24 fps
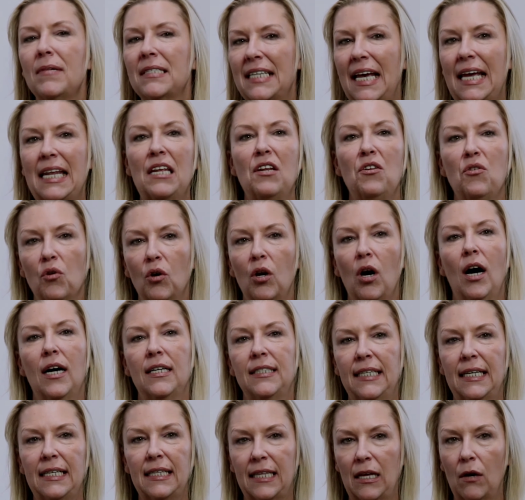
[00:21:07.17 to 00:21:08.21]
miss any new
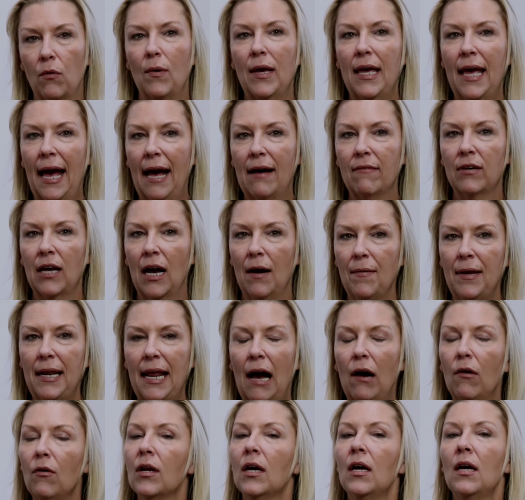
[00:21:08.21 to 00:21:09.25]
content that we have coming
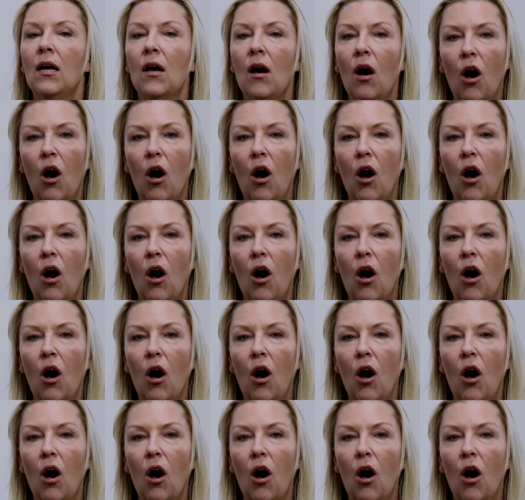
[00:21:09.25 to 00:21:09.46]
out.